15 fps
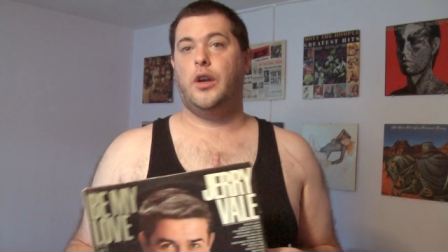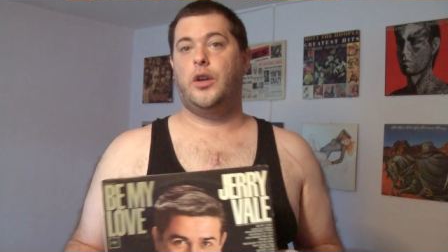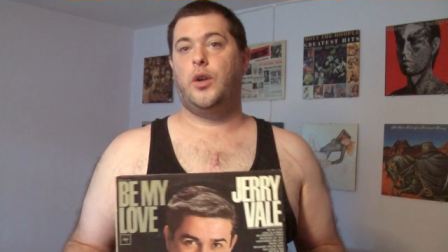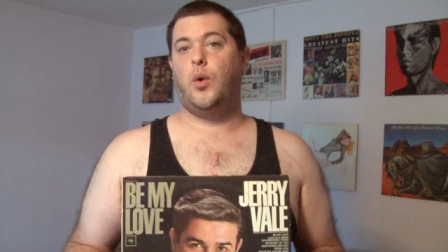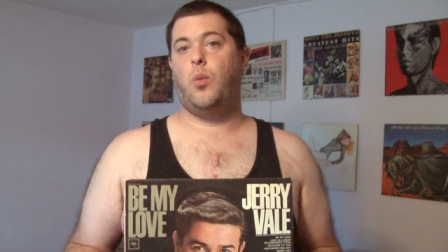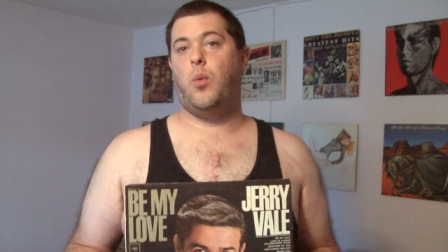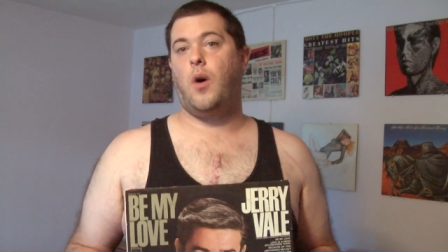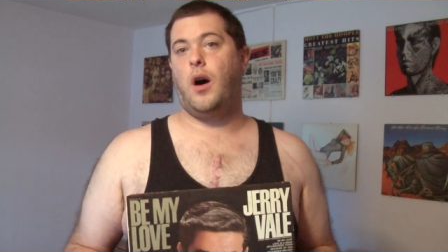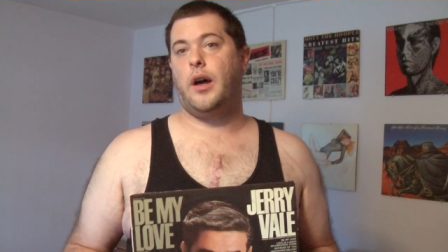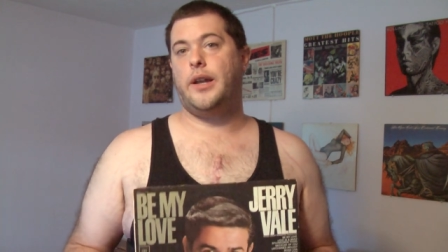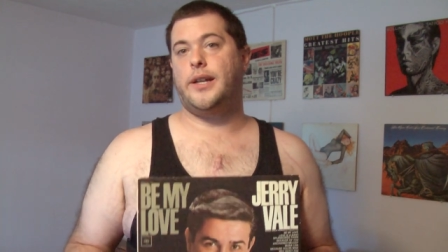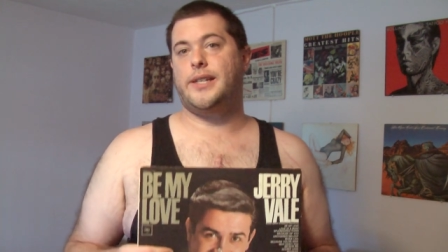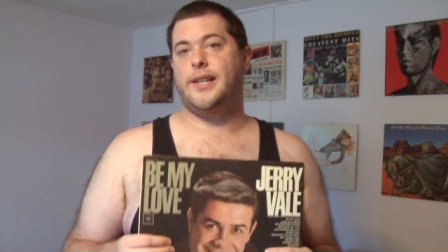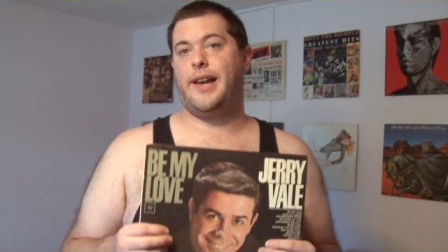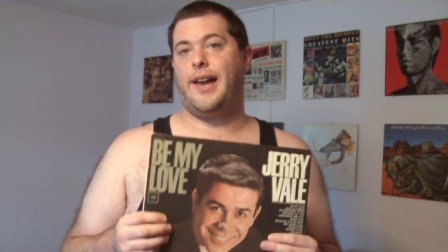You
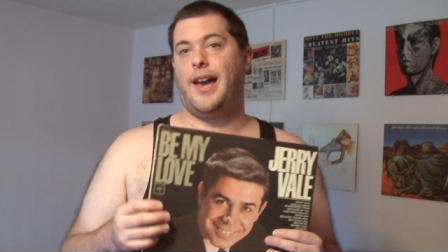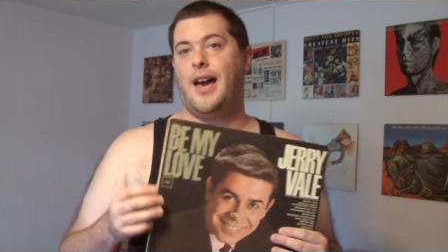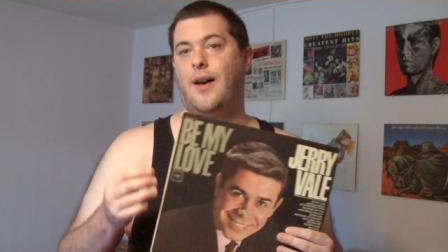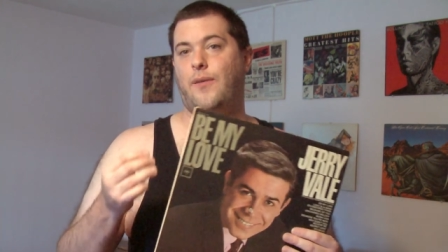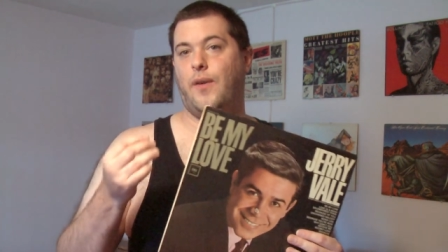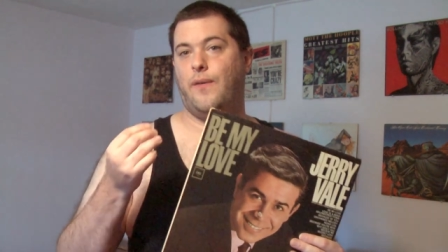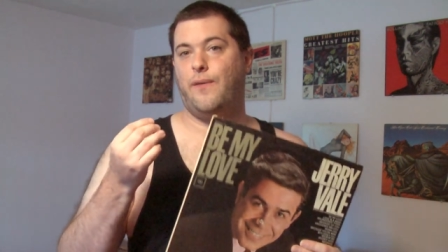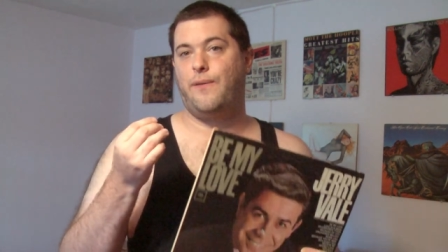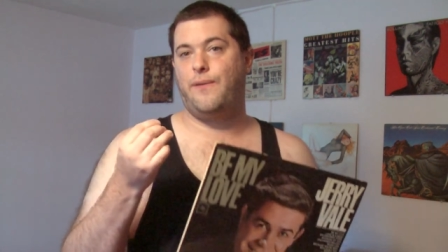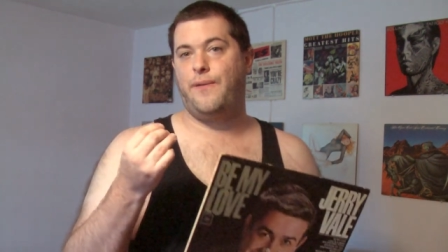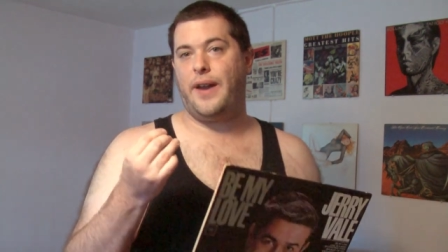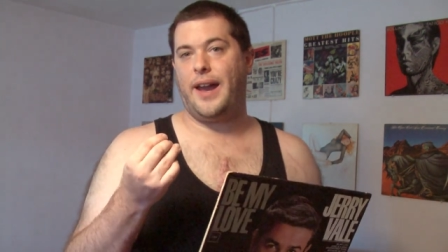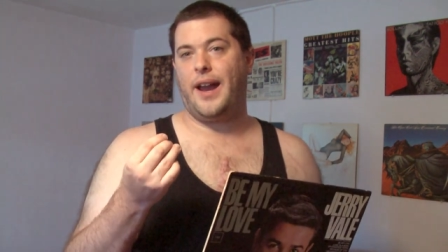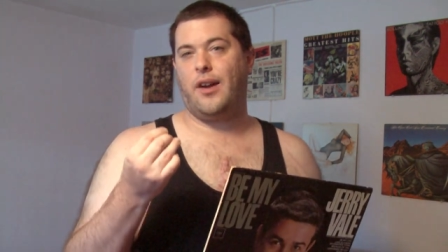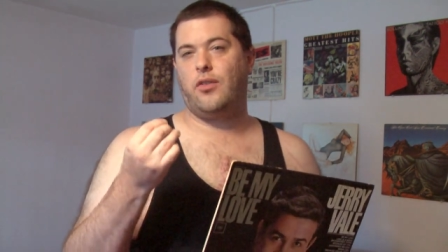want it to have a
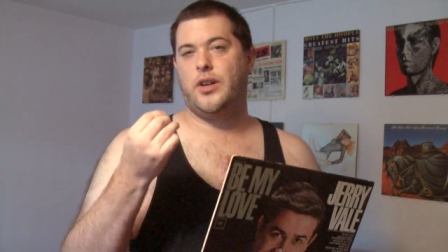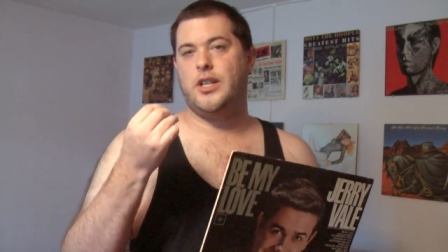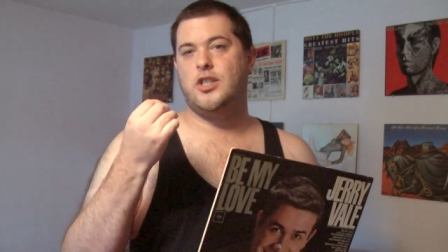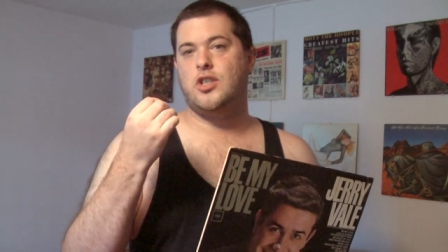very